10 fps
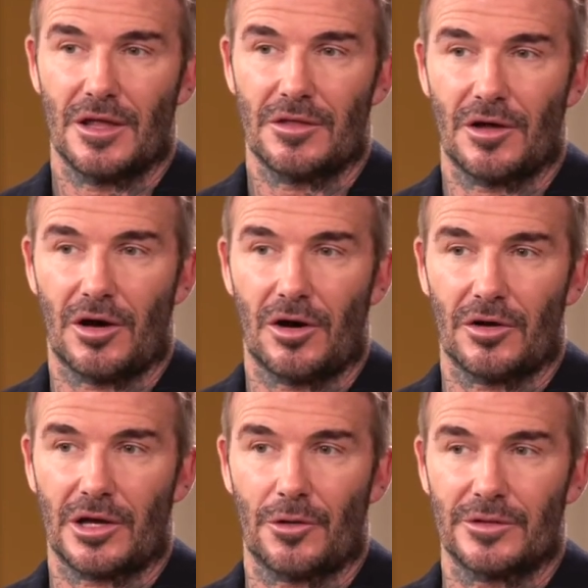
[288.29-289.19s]
that are
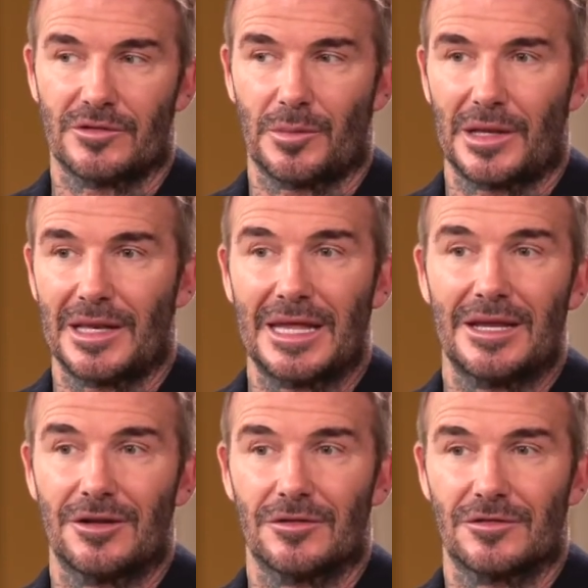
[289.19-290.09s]
going to be
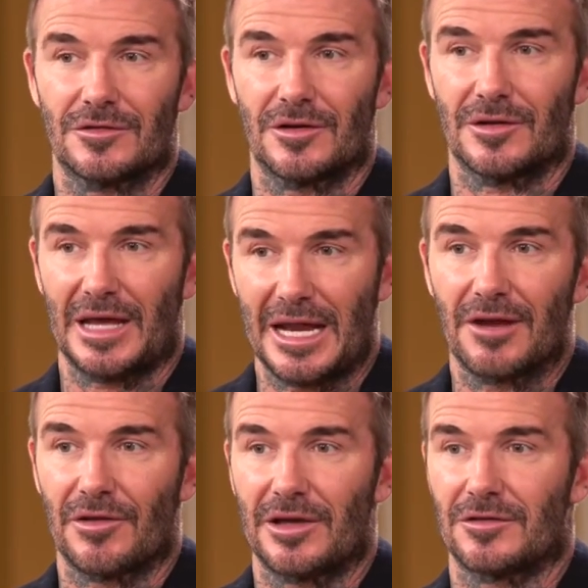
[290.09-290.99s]
leaders and
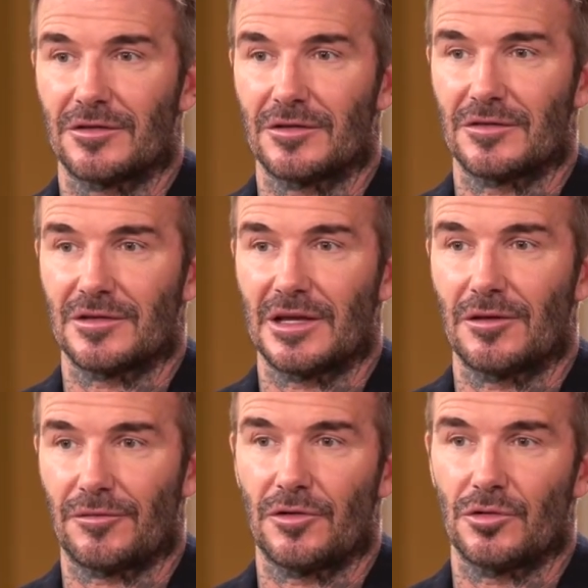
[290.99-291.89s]
innovators in
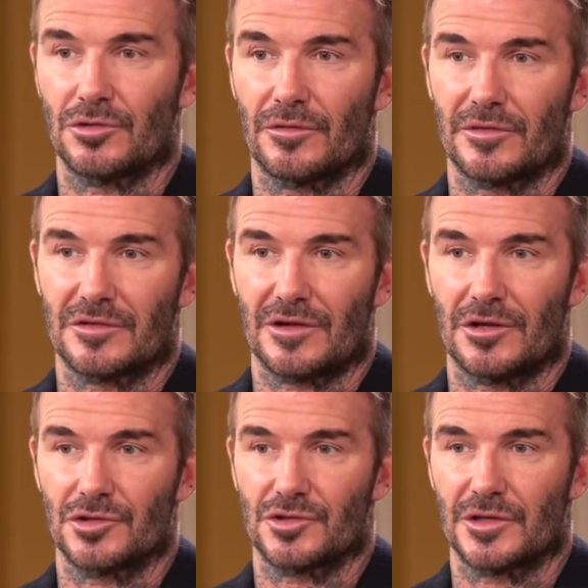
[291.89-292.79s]
the future of this
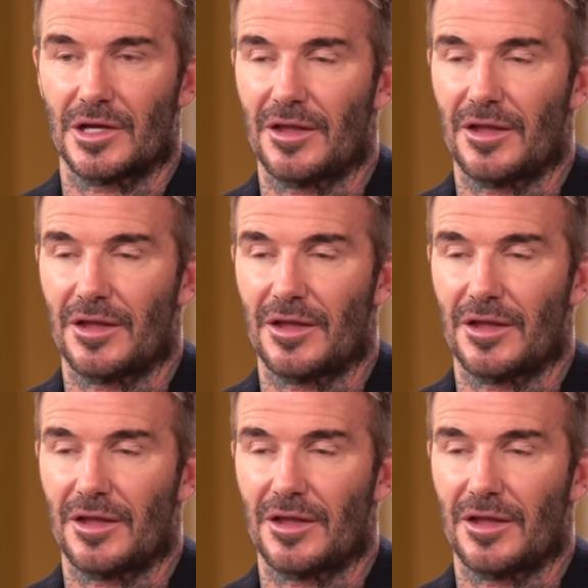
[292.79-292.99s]
country.